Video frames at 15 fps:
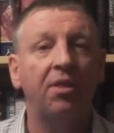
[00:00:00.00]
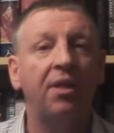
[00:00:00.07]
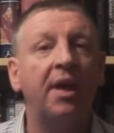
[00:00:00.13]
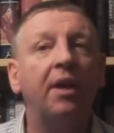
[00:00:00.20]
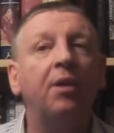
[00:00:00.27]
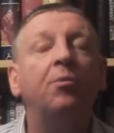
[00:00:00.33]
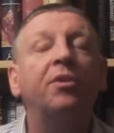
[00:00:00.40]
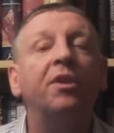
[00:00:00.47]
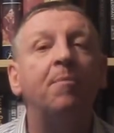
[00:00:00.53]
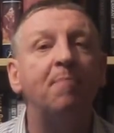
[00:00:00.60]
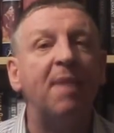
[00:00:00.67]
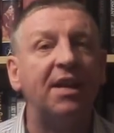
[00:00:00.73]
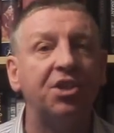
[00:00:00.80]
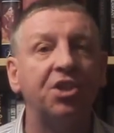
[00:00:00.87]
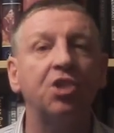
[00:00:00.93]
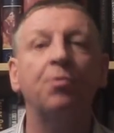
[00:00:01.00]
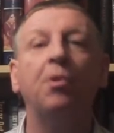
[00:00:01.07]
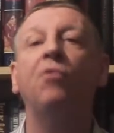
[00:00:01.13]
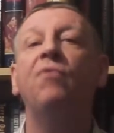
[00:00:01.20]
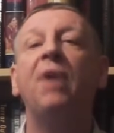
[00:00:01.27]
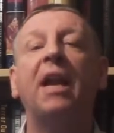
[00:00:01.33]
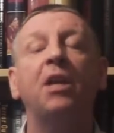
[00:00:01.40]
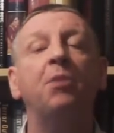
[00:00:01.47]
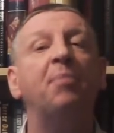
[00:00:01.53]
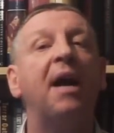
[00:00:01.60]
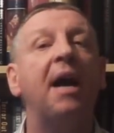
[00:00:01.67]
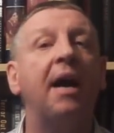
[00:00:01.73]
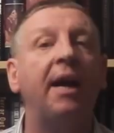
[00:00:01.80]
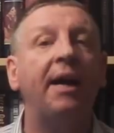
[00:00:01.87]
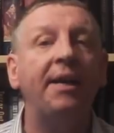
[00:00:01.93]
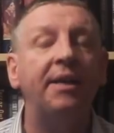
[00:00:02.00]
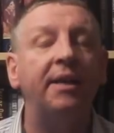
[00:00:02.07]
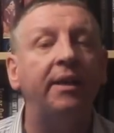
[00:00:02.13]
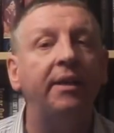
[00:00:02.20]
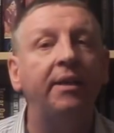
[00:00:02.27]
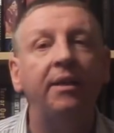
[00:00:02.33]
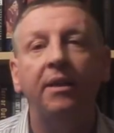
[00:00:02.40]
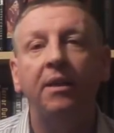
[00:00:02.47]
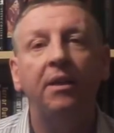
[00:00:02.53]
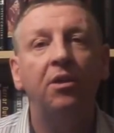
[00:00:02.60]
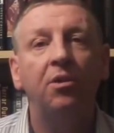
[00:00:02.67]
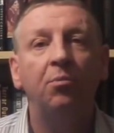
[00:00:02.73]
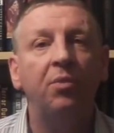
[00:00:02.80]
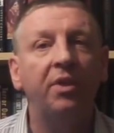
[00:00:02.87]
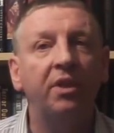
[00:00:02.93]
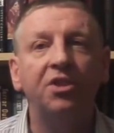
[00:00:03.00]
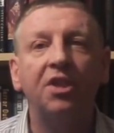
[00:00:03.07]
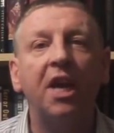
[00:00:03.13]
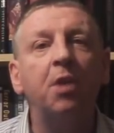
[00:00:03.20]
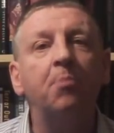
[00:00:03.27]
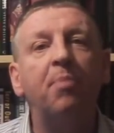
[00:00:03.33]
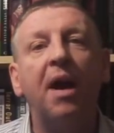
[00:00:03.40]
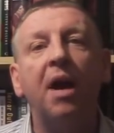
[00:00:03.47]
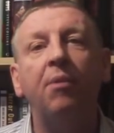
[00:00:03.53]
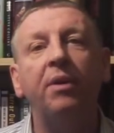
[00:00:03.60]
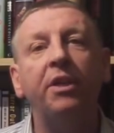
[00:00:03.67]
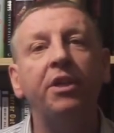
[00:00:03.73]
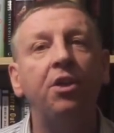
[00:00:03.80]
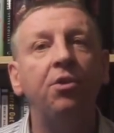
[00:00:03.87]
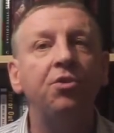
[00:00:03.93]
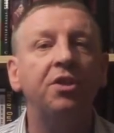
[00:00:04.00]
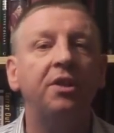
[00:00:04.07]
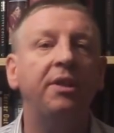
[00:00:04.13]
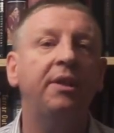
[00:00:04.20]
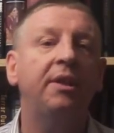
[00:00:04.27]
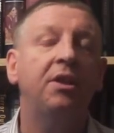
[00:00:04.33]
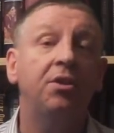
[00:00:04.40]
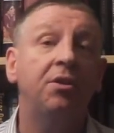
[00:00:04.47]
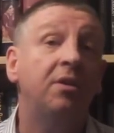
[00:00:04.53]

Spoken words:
that the masses will rally behind it and will take power using,